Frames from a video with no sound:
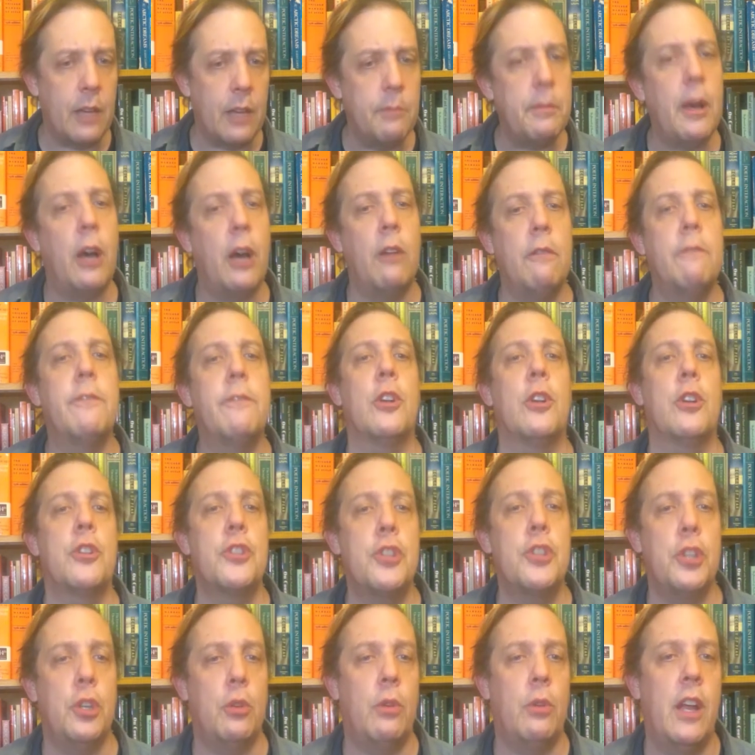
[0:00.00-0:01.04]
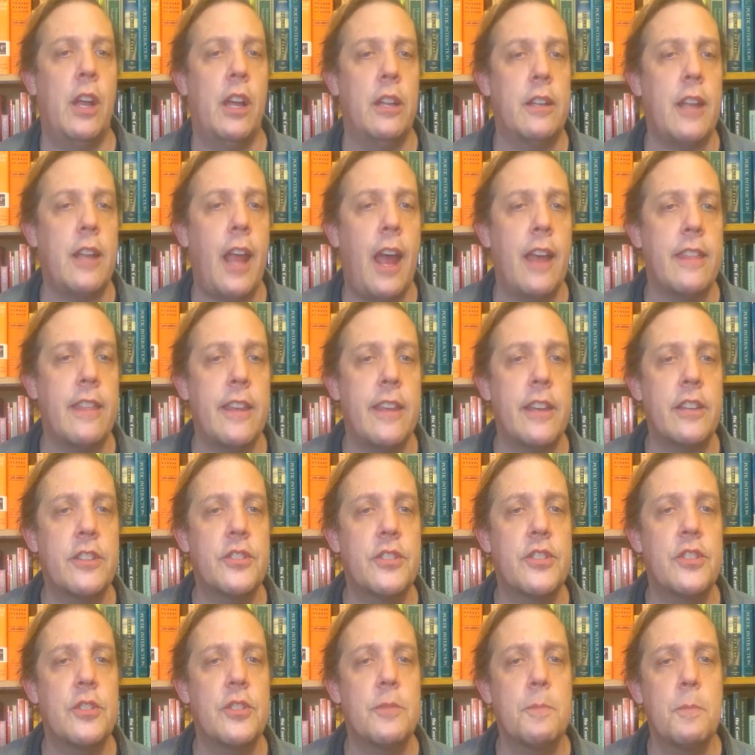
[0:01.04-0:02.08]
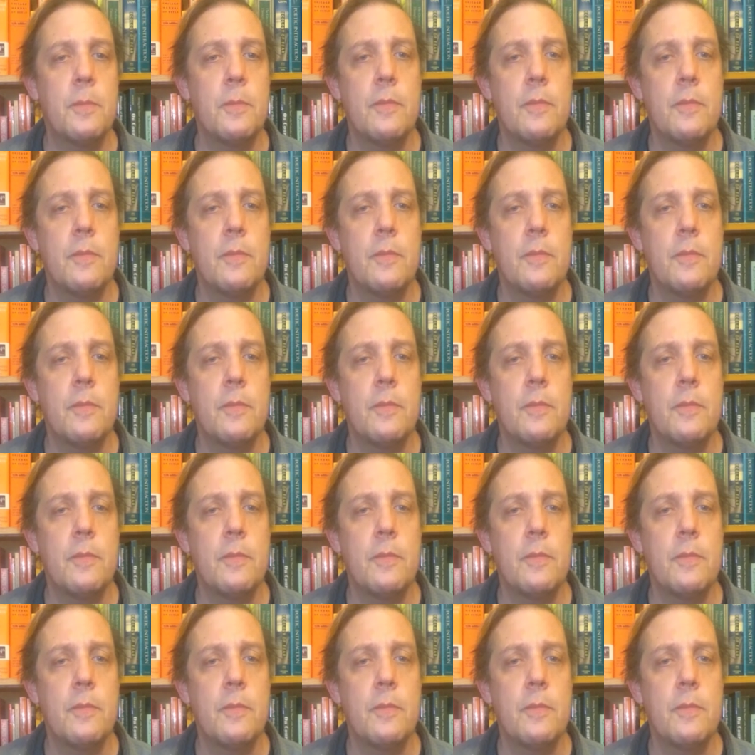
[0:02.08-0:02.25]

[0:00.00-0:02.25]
about virtue and ethics.